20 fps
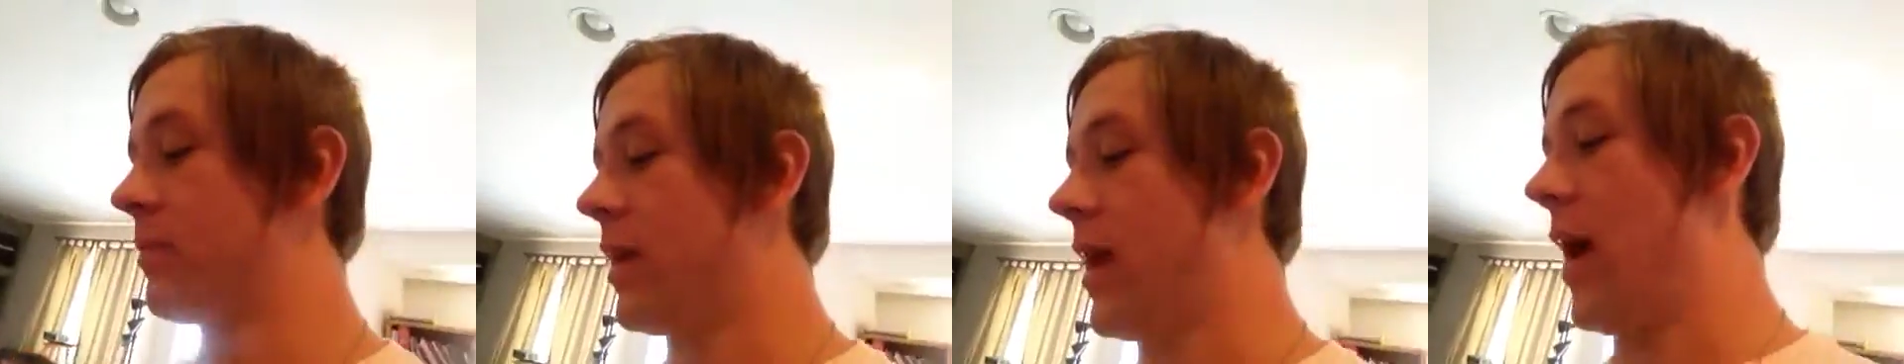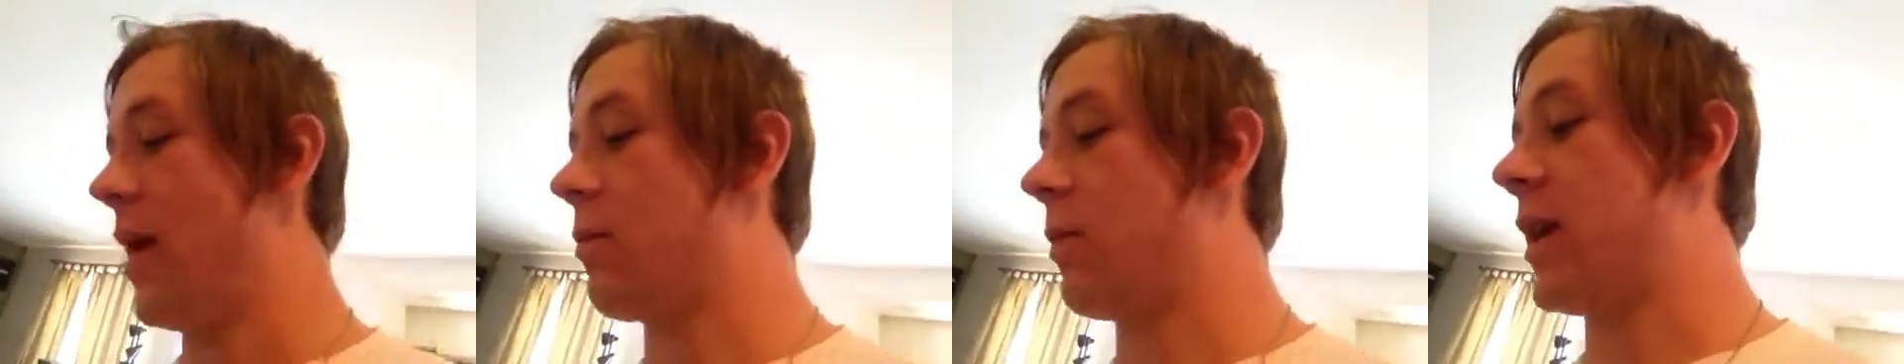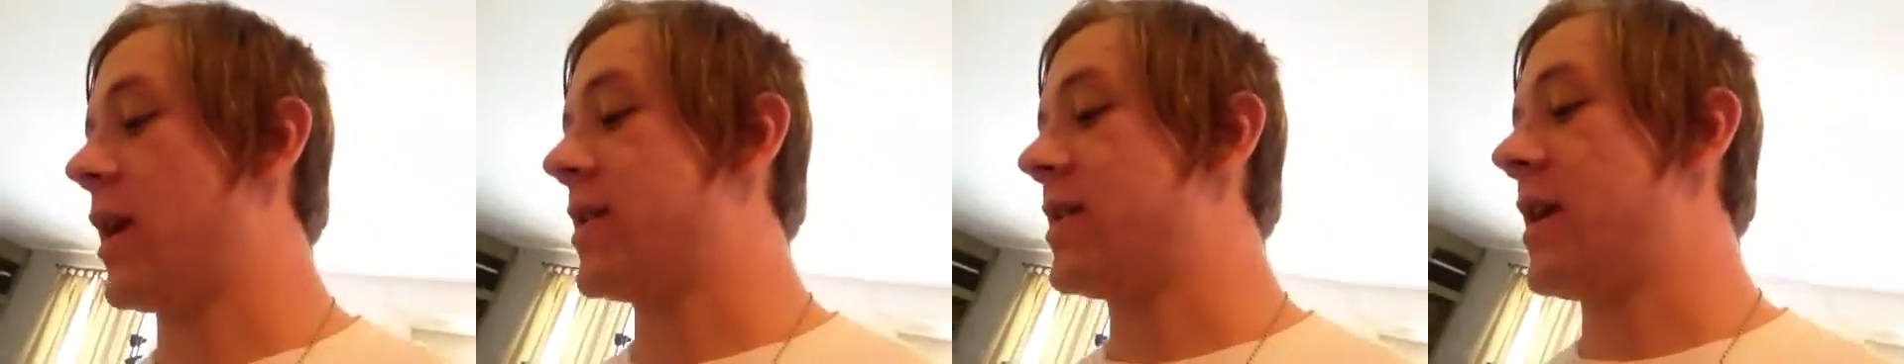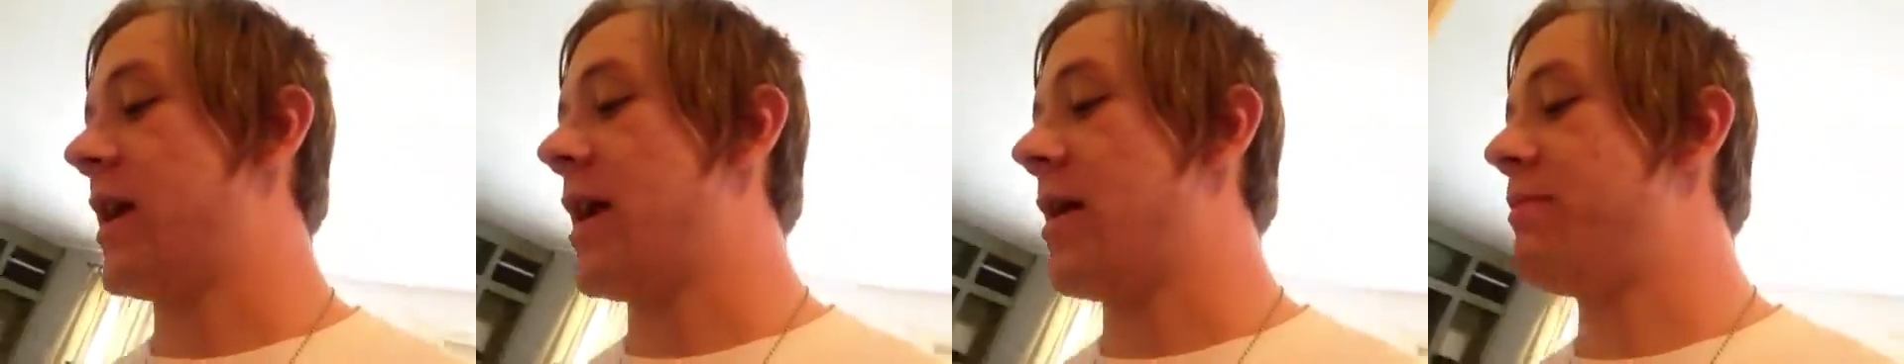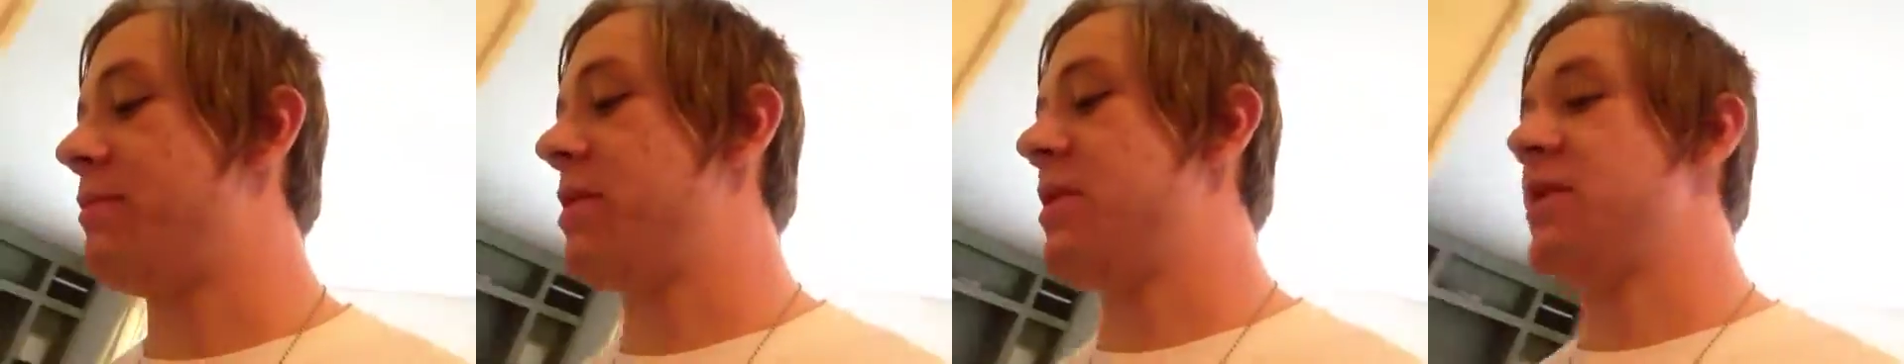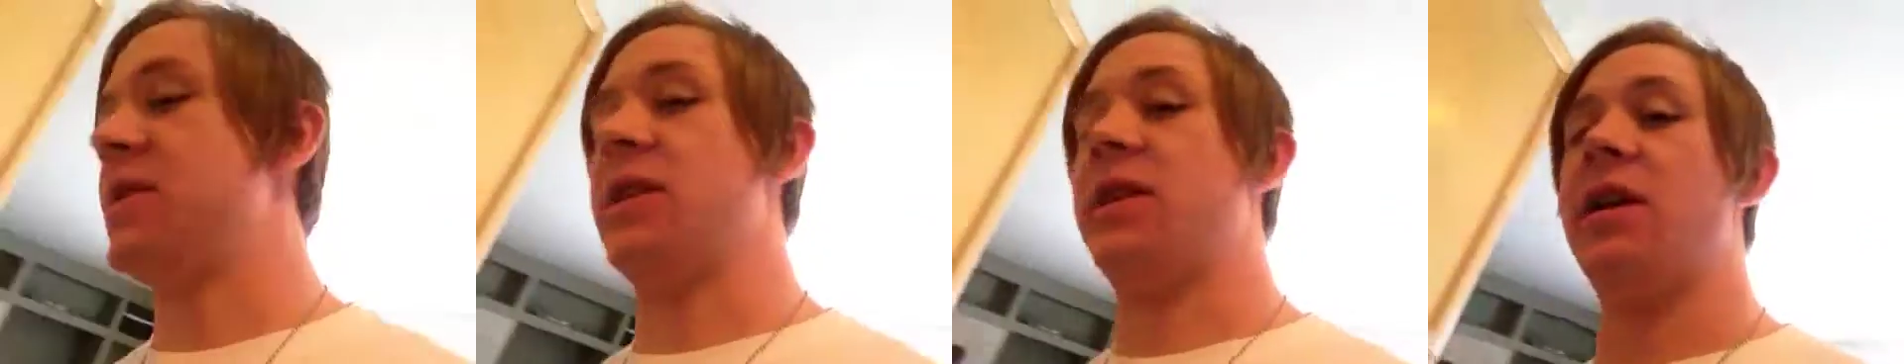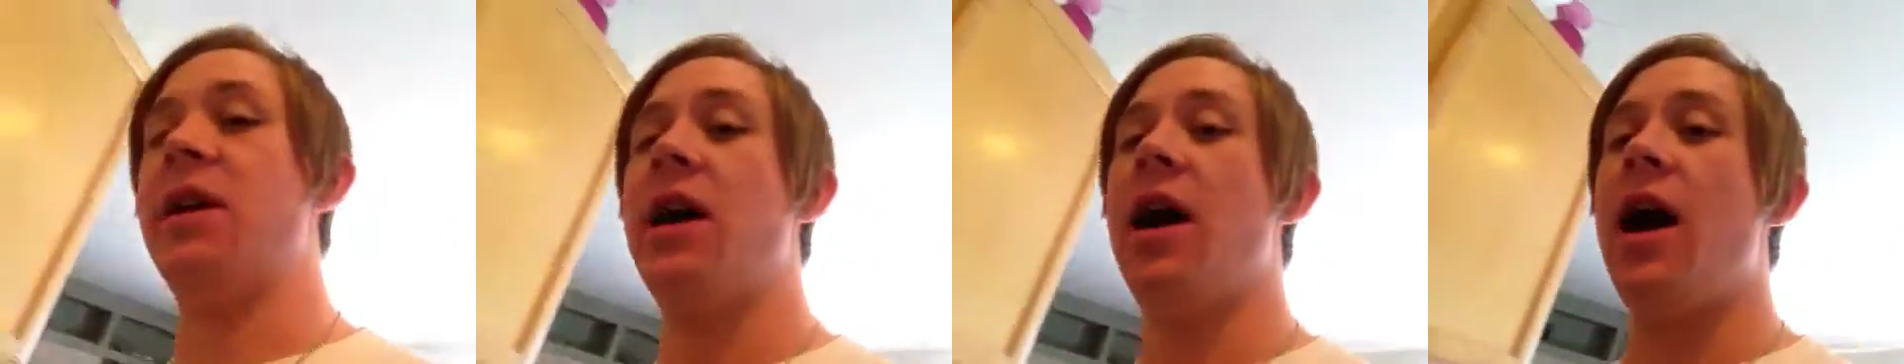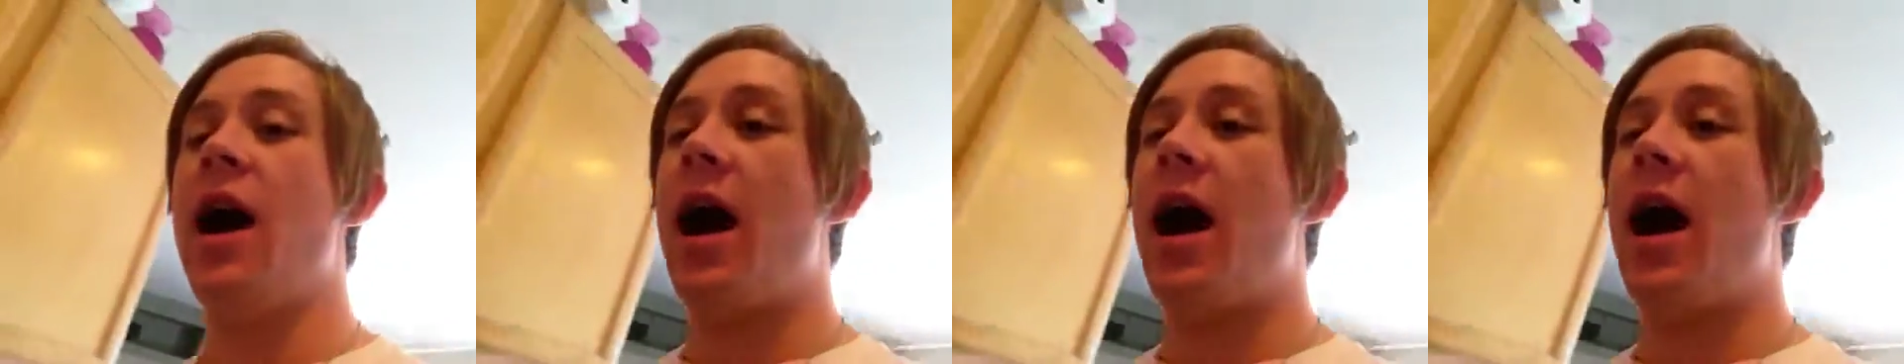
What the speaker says: And when I say NPC,